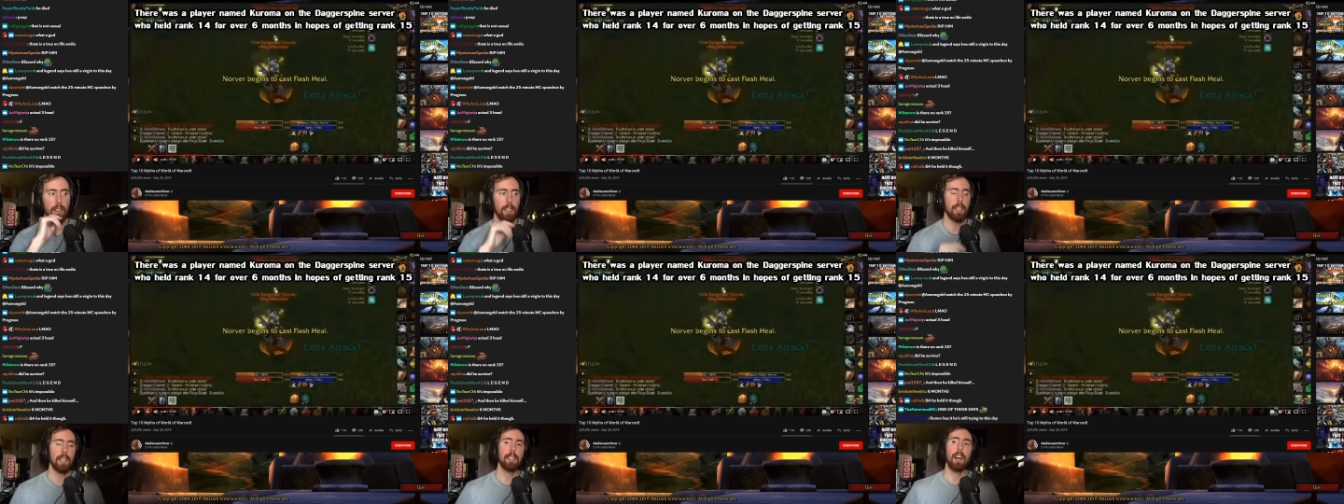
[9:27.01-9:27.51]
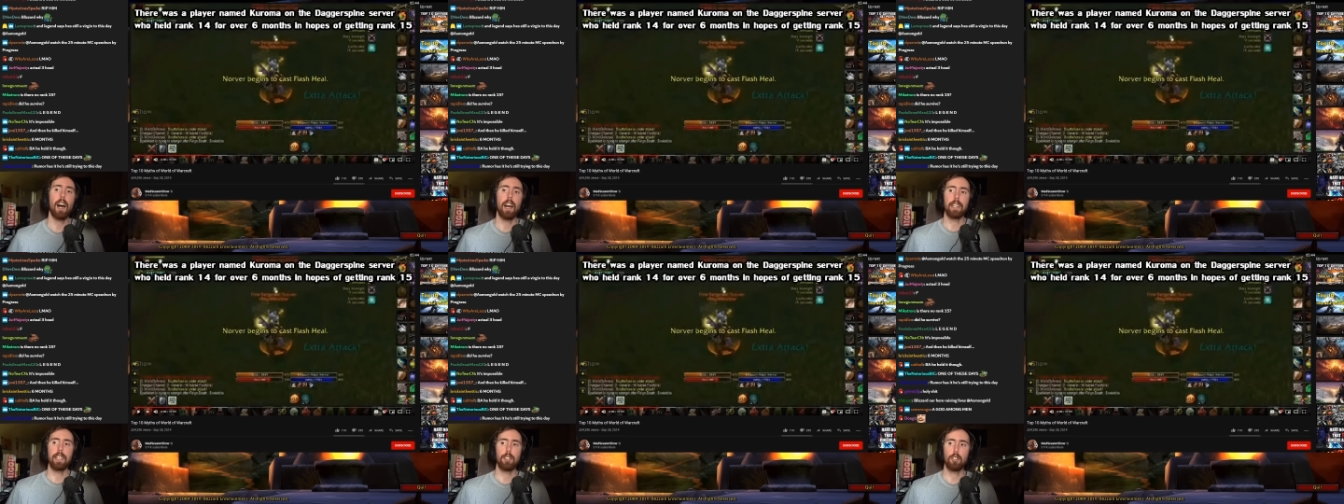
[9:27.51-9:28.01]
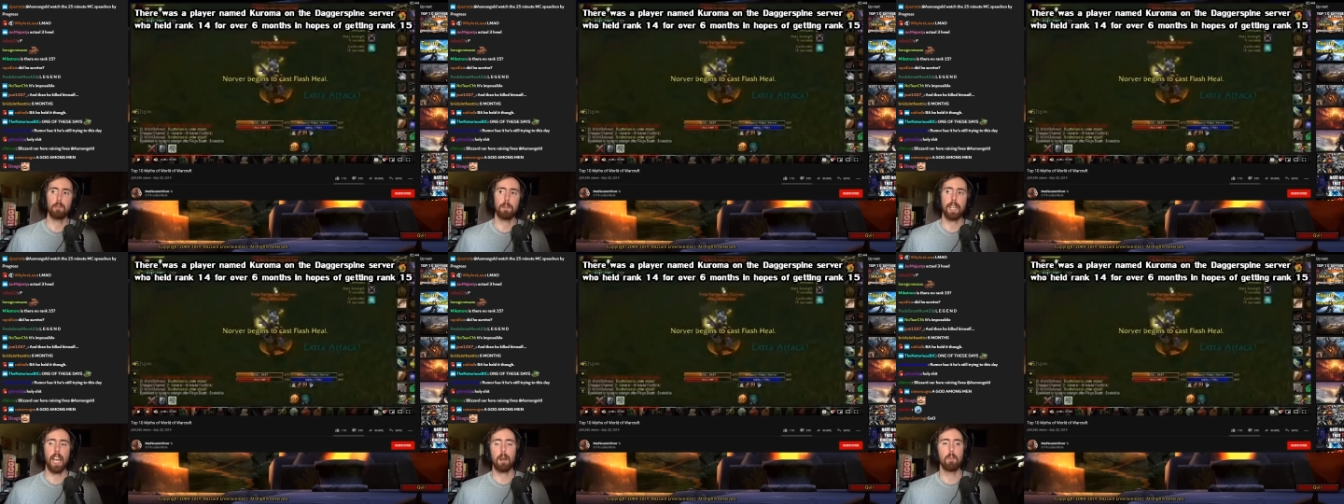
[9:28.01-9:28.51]
that he died, he just
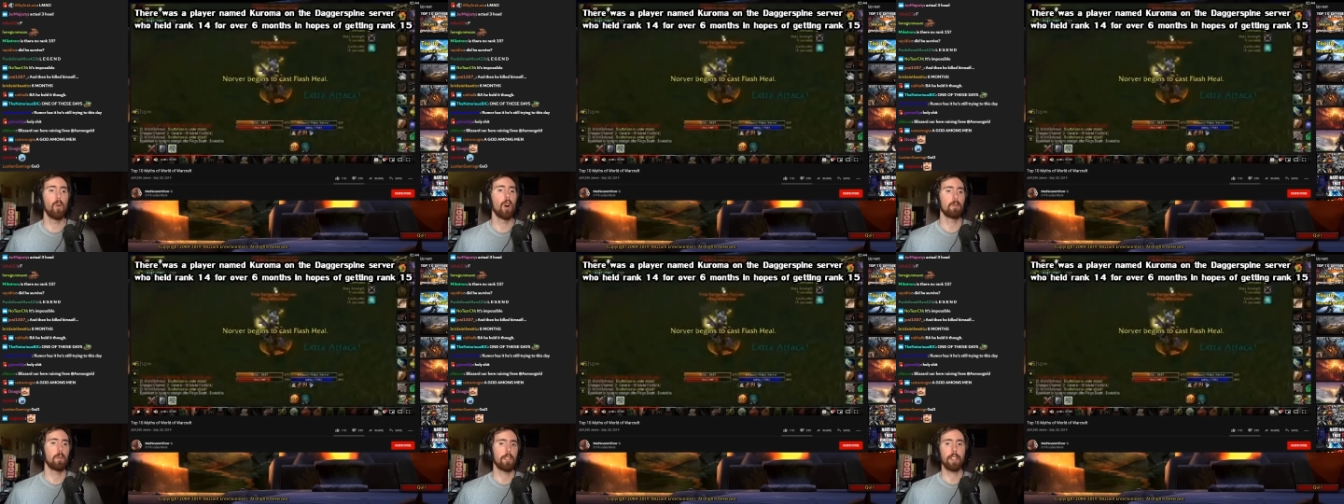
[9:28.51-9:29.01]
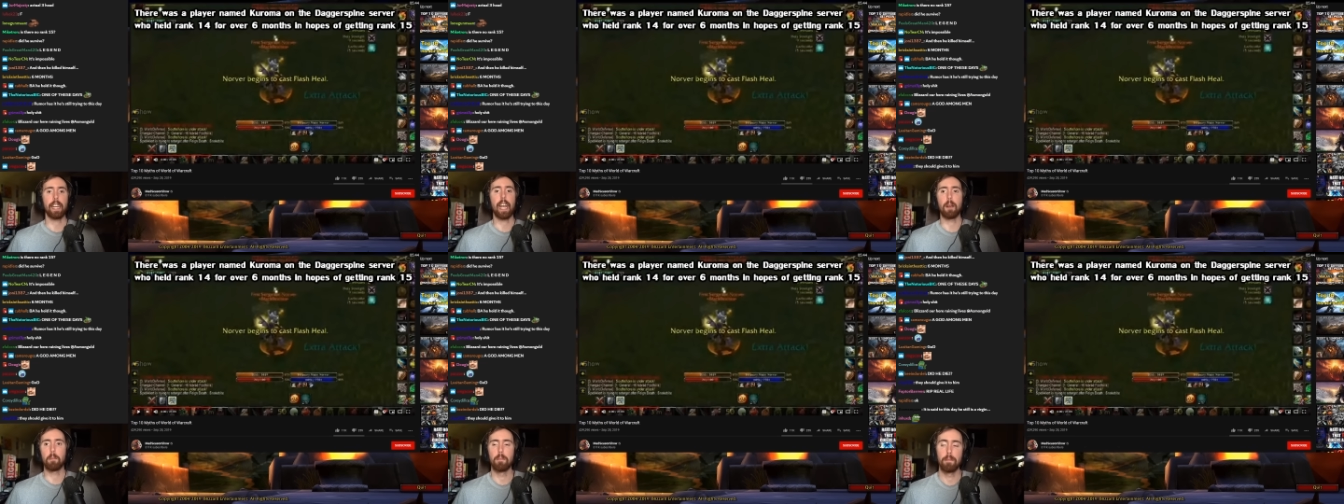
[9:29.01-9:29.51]
became one with the game.